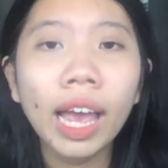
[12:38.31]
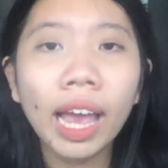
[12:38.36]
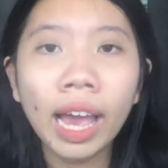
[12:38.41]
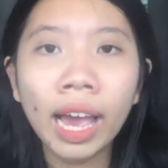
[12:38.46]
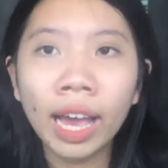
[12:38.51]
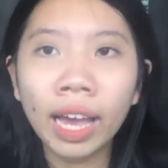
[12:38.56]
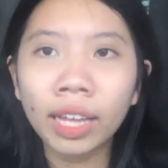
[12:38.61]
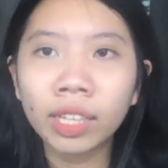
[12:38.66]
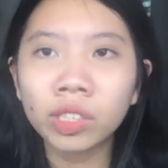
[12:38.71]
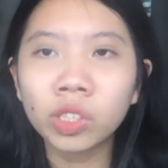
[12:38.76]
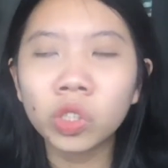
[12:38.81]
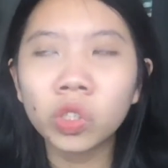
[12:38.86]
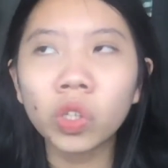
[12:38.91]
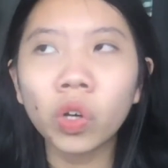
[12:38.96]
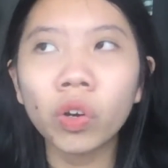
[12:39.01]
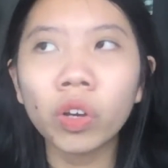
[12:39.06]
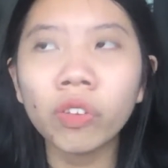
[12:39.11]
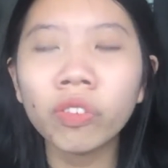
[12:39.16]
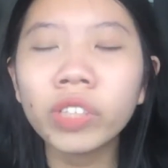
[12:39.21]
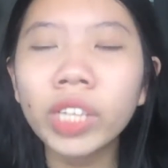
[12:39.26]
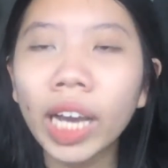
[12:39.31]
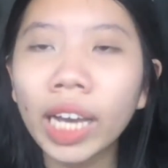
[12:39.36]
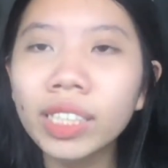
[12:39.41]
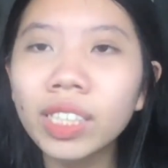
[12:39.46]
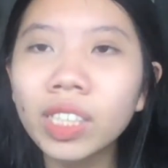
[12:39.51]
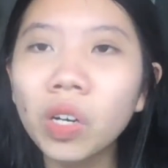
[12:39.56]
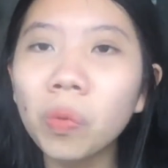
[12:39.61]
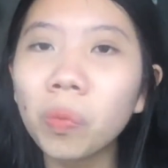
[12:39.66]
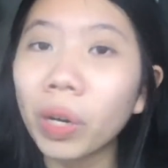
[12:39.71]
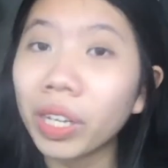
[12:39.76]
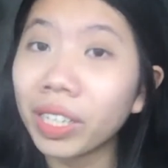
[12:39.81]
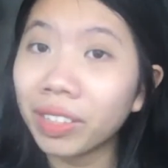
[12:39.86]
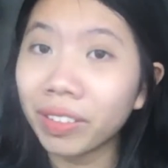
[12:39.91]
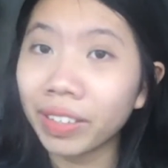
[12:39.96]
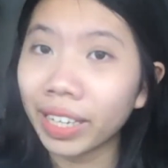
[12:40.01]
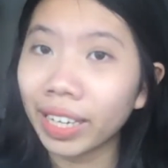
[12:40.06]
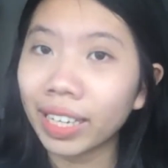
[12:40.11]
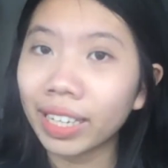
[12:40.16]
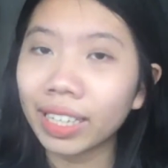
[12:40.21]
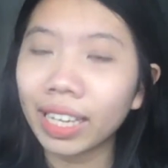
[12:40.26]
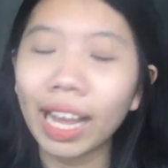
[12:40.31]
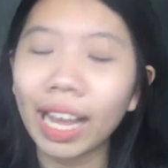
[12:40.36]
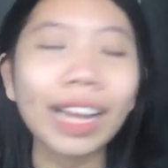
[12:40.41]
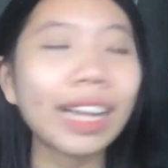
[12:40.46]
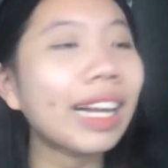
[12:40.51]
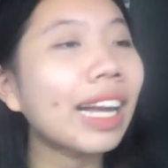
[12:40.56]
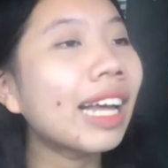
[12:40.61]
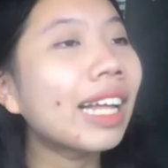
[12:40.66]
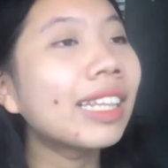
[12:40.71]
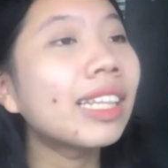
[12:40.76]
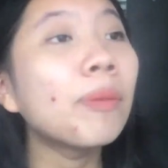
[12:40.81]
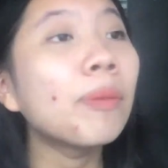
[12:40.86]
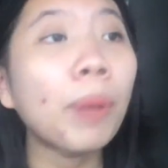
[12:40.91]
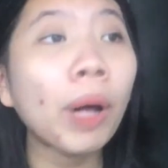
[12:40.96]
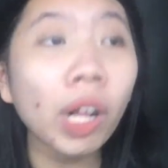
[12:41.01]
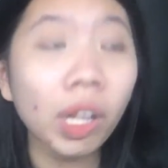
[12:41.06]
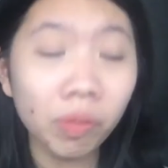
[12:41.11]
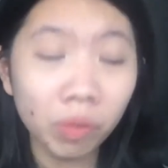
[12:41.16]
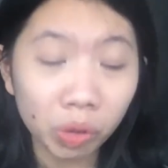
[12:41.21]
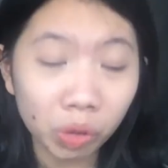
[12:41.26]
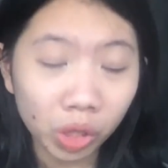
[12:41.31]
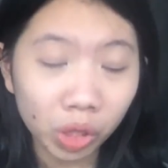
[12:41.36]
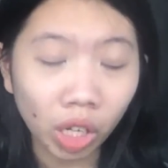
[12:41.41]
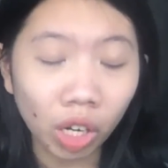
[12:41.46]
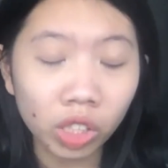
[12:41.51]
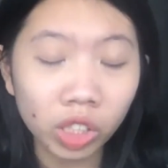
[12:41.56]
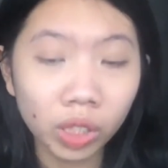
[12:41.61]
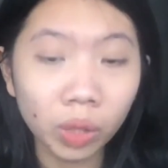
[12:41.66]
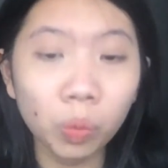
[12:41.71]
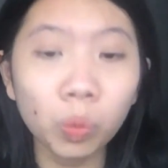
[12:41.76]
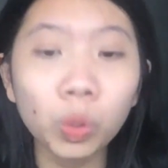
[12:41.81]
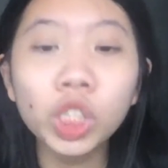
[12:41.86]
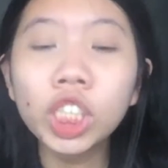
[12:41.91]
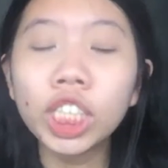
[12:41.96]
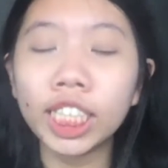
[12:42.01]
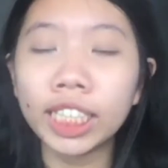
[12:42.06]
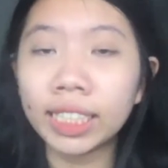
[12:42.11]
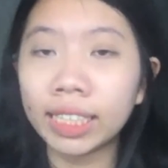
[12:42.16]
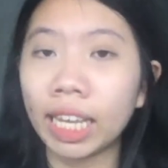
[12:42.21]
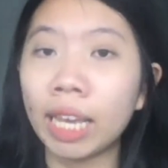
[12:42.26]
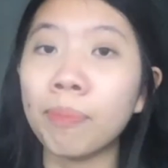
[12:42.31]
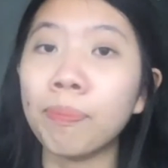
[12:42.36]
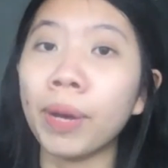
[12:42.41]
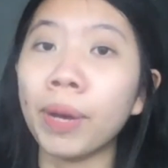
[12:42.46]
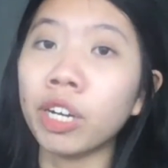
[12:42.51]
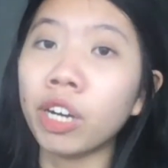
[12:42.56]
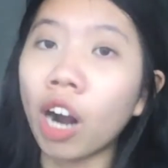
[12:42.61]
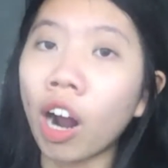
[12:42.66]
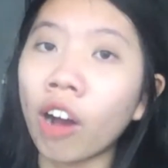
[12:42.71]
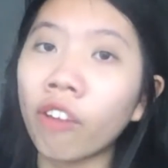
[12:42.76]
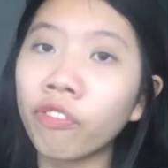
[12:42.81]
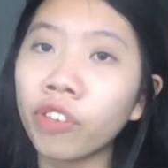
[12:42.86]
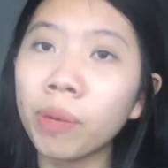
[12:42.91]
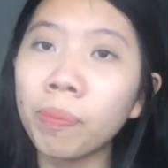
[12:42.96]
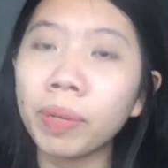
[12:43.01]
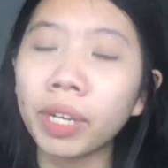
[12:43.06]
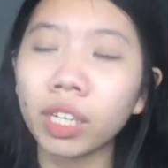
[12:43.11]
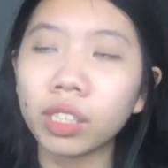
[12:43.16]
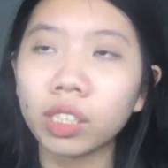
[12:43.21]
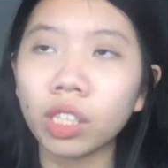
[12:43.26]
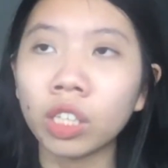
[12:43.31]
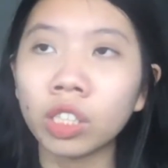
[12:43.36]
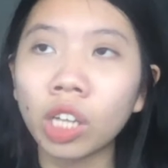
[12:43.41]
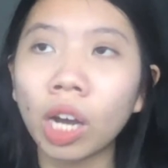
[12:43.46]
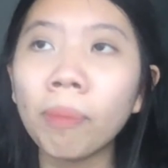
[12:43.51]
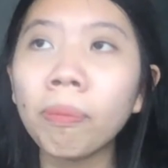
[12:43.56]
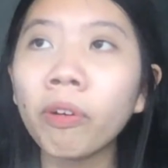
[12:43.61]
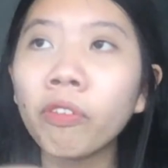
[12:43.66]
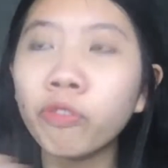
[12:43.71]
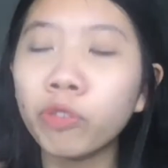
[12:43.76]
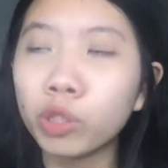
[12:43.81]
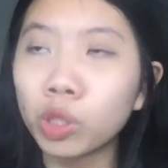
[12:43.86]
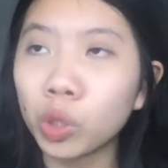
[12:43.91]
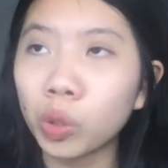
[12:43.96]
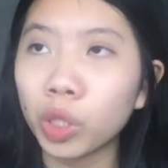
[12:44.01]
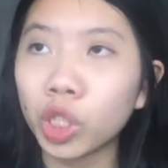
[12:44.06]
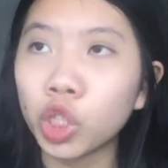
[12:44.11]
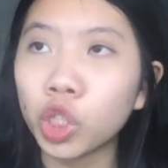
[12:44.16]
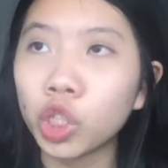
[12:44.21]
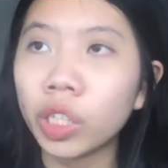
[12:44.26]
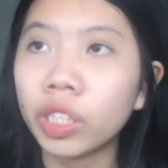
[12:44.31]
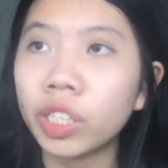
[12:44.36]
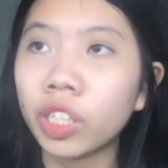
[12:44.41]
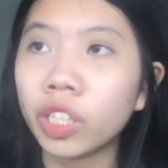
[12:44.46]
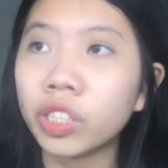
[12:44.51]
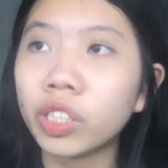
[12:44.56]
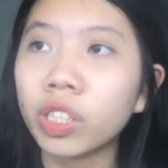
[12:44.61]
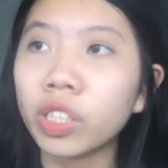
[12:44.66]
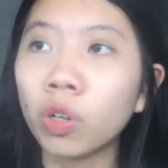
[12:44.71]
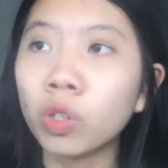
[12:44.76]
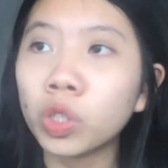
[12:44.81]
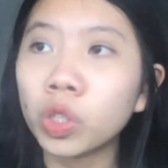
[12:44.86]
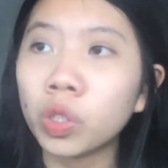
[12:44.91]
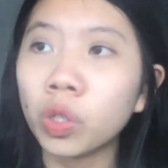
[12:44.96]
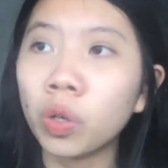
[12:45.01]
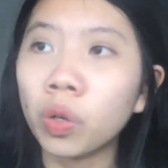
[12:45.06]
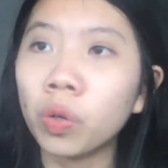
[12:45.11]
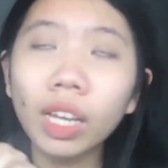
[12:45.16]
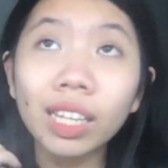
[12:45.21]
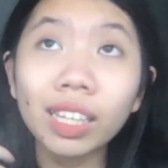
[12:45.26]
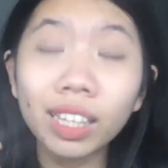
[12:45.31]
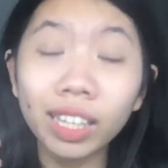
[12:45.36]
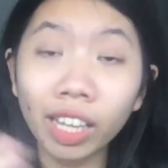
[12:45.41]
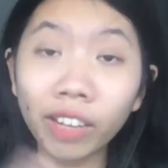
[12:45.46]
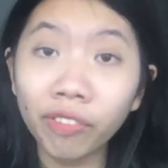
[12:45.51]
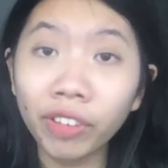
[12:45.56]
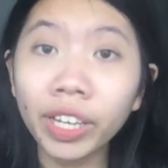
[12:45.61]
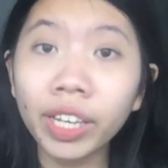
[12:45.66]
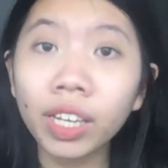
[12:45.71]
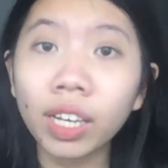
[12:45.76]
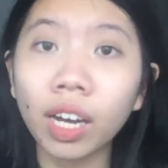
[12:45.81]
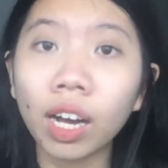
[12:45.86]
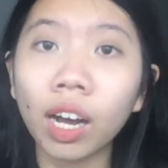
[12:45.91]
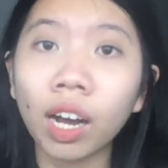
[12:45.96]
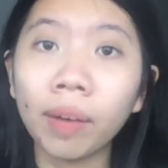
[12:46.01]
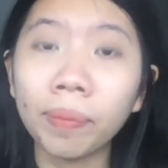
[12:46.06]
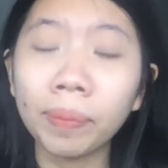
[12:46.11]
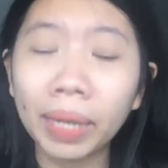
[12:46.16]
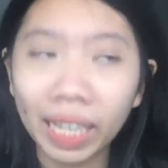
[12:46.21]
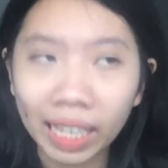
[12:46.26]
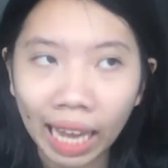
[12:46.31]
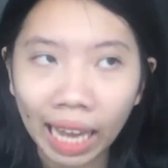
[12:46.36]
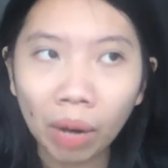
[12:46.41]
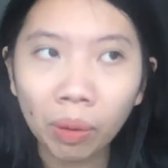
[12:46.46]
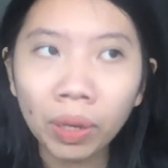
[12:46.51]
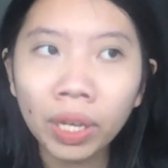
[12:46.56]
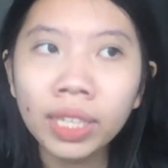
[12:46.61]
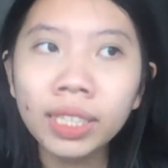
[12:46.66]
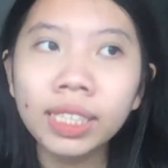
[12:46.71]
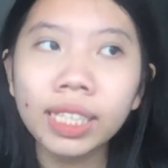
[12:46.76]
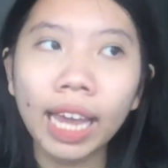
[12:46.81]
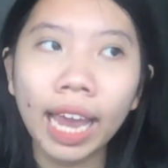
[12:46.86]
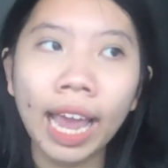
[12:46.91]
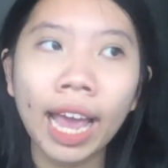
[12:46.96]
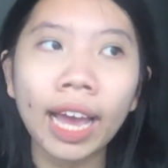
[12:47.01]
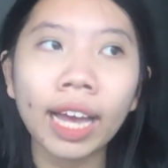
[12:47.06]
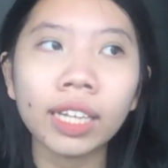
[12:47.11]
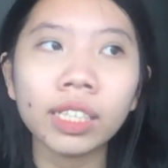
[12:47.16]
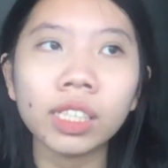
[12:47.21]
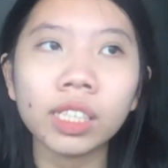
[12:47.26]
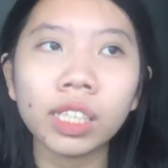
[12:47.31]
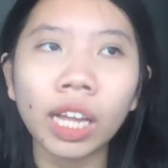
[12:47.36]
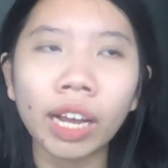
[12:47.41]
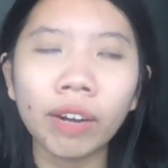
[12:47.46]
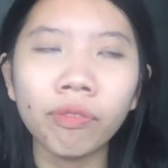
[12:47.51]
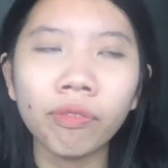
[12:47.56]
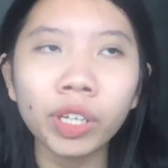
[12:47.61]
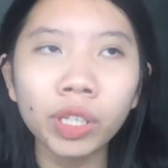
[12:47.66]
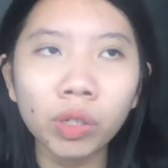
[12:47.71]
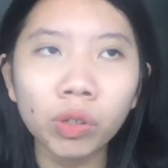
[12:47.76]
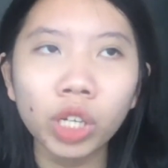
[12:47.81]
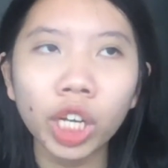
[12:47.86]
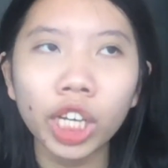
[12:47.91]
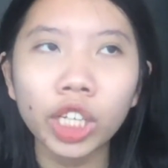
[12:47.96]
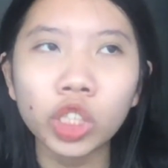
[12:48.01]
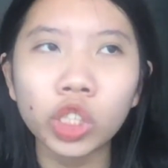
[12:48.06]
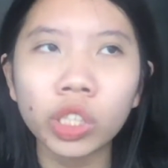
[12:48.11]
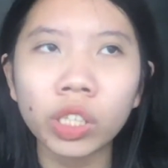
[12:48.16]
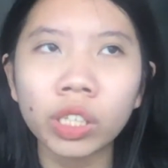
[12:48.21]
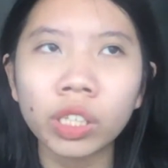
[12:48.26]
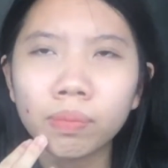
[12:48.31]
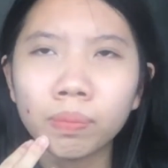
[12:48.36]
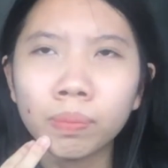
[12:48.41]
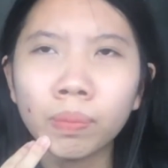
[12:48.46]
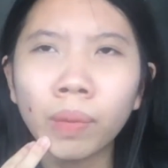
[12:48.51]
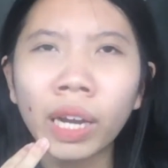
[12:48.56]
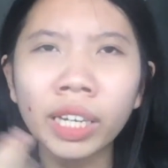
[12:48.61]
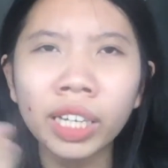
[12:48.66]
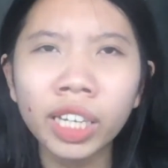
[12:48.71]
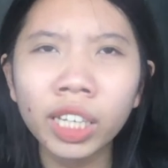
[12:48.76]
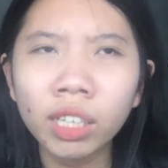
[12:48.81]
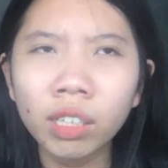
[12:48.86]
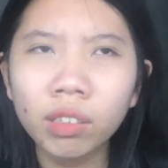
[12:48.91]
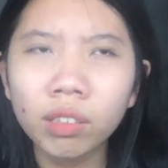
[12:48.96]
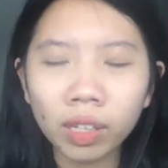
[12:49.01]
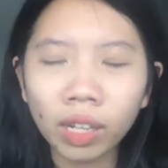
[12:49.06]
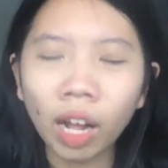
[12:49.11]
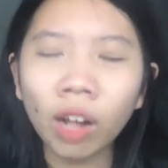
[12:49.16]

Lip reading: And so if you guys are wondering, like the Belt and Road scholarship, which is a better offer because on top of full tuition, there's also living allowance and like relocation money.